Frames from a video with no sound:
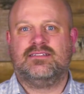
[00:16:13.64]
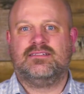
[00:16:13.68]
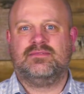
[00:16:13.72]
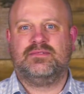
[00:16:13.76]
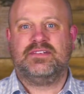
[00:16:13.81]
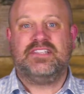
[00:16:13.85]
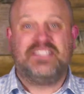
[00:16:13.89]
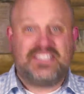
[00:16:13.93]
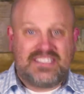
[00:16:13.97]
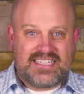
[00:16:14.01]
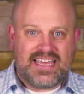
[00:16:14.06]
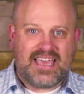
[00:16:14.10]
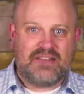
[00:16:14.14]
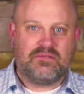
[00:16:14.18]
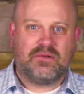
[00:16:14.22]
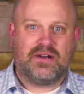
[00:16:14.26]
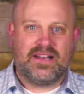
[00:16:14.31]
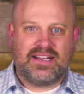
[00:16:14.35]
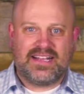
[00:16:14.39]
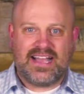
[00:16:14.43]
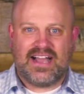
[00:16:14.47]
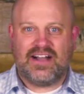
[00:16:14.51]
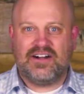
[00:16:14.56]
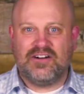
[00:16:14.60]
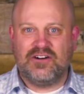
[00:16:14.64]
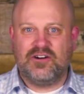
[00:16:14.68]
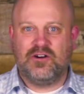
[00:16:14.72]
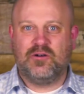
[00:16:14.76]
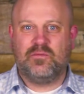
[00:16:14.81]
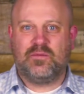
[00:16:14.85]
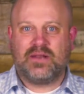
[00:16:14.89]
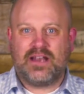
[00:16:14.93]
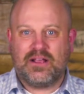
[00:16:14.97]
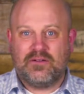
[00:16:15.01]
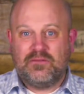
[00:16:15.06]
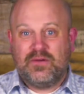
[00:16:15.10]
Instead, when I got
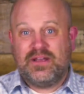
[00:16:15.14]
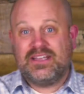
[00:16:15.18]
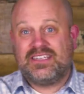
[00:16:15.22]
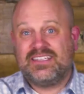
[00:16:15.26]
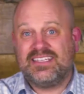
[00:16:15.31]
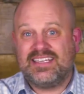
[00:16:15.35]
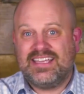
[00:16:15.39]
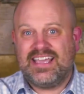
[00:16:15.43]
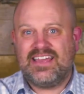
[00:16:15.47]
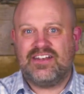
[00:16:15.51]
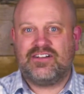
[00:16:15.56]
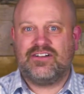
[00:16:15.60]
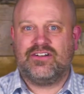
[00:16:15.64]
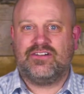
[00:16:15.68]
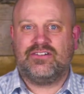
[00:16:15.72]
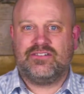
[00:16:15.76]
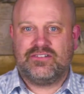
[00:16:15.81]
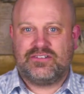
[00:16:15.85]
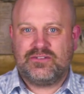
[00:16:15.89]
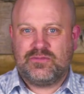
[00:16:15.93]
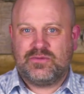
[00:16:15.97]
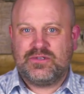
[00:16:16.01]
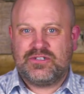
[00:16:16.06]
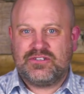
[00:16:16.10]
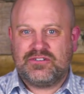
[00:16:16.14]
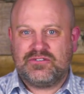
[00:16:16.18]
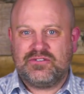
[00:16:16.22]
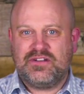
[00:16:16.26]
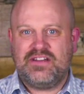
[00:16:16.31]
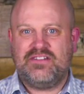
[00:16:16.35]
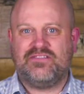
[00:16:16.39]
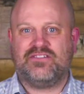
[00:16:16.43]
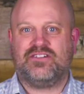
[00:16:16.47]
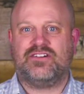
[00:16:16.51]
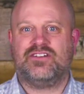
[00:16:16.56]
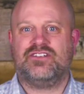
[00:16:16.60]
home and I went to get her and to
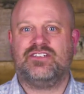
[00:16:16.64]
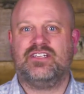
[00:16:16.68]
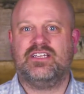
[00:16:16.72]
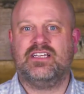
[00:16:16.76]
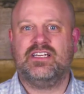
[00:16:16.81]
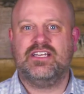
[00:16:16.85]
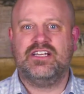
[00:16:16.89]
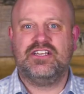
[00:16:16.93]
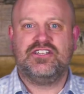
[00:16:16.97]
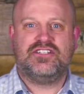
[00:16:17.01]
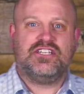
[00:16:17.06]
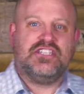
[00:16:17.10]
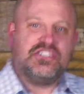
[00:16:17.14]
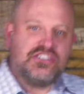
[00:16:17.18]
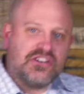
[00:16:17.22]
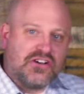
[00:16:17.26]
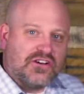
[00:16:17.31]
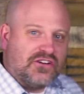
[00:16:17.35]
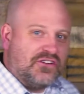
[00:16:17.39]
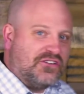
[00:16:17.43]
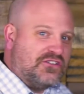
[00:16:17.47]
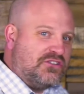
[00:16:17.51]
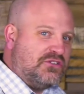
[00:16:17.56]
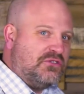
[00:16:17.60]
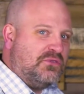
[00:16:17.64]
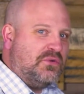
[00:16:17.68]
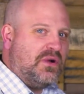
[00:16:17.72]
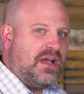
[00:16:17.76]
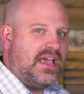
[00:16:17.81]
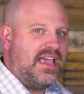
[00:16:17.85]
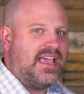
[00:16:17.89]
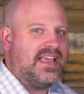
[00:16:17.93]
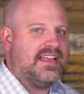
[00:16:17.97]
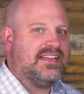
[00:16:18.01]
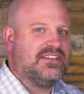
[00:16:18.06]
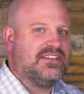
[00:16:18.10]
retrieve her, she turned
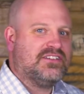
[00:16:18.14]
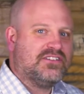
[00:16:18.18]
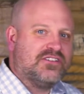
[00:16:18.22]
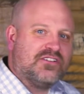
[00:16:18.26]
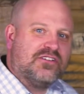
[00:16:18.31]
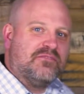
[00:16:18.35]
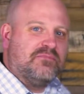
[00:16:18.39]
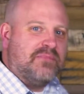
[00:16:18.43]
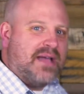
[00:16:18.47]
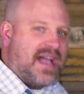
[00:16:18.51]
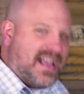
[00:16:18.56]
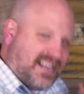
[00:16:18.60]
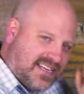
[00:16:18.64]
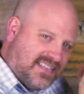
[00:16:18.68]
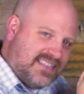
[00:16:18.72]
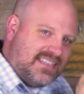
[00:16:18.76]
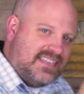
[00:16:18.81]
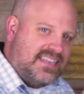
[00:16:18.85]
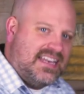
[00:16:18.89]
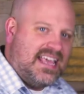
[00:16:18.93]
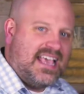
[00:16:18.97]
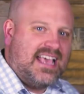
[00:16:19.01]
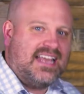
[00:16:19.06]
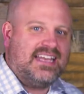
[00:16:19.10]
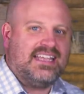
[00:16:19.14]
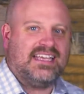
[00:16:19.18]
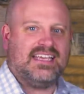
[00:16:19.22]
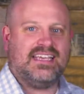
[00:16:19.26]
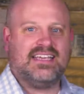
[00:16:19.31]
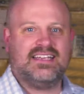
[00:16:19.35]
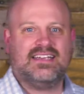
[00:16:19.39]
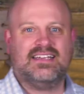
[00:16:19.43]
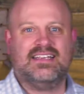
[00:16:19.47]
away and turned back to the nanny.